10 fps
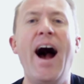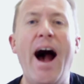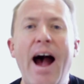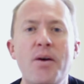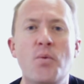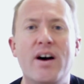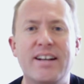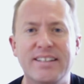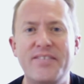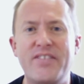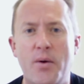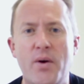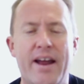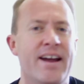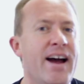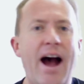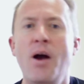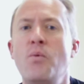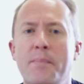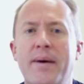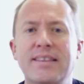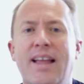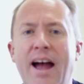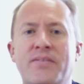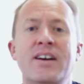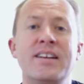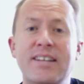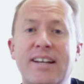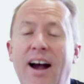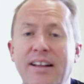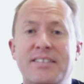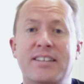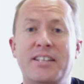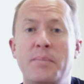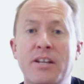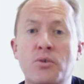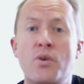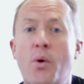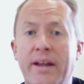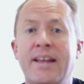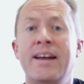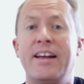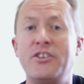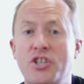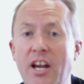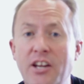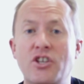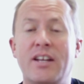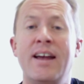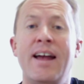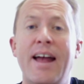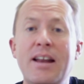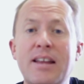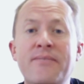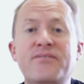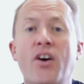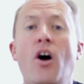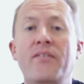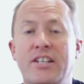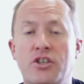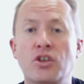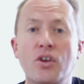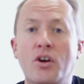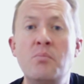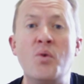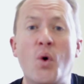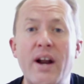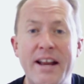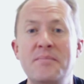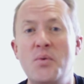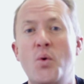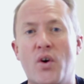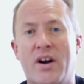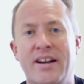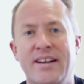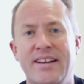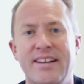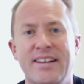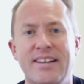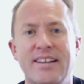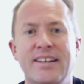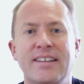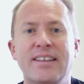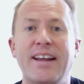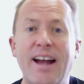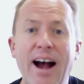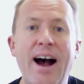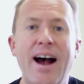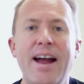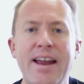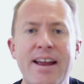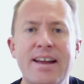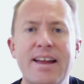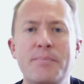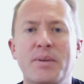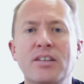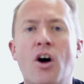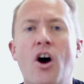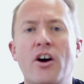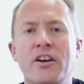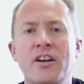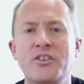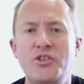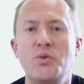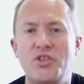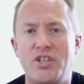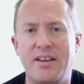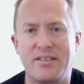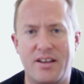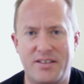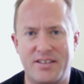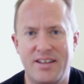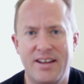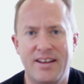I want to live that way. I want my life to constantly be growing and changing and evolving to look more and more like I belong to Jesus.